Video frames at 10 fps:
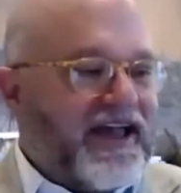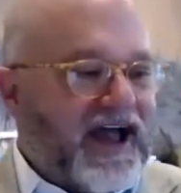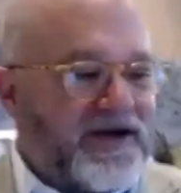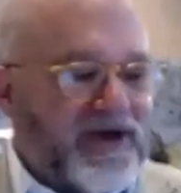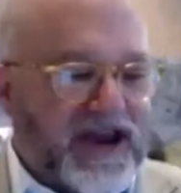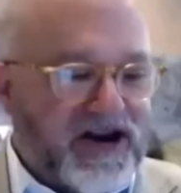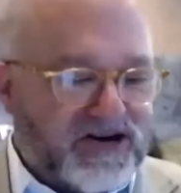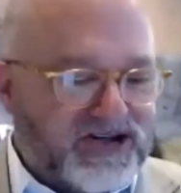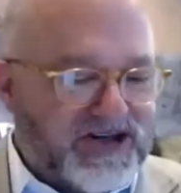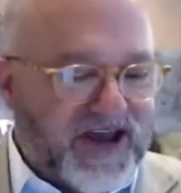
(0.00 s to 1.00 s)
and our
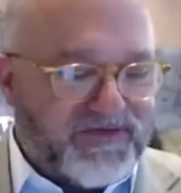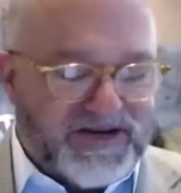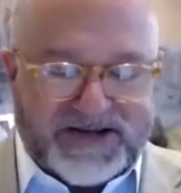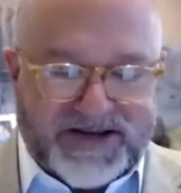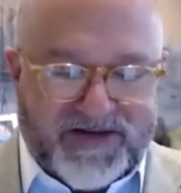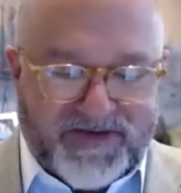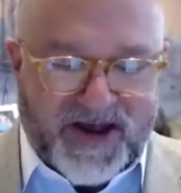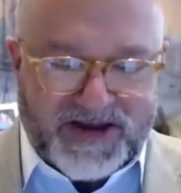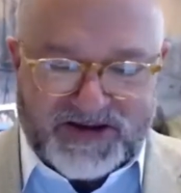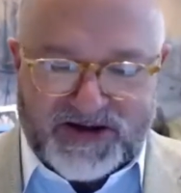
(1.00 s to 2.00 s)
staff does love
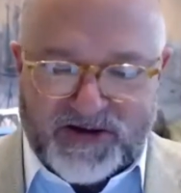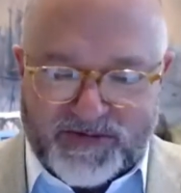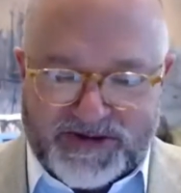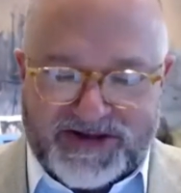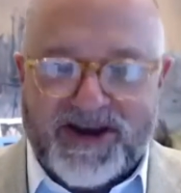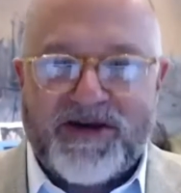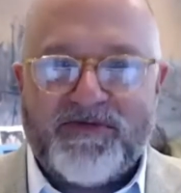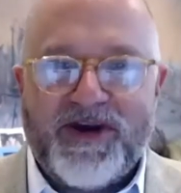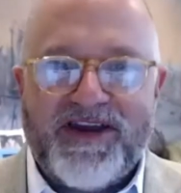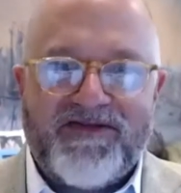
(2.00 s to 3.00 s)
costumes.
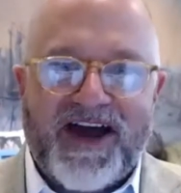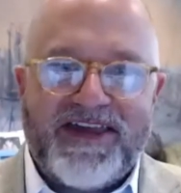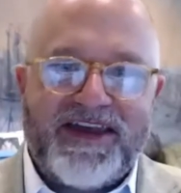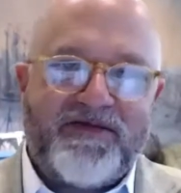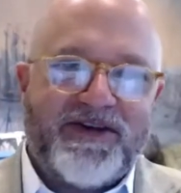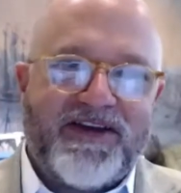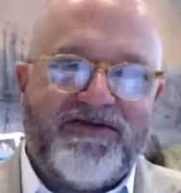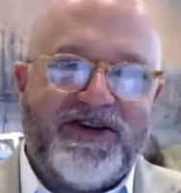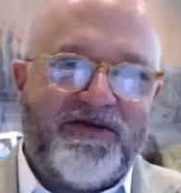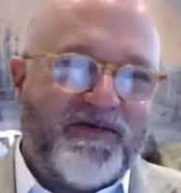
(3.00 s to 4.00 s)
I think we have
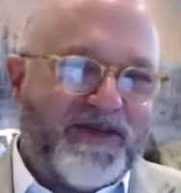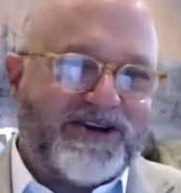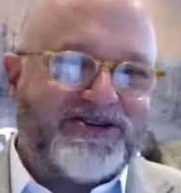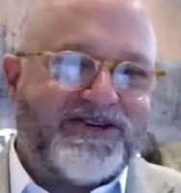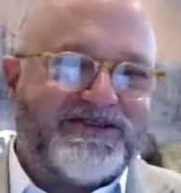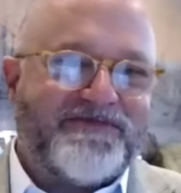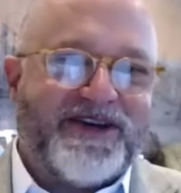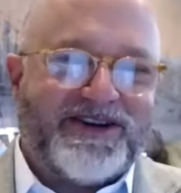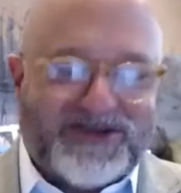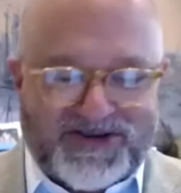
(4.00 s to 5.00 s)
some
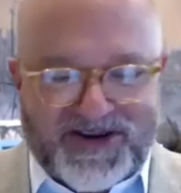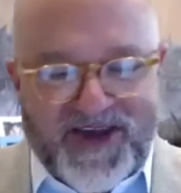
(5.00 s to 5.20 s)
pictures.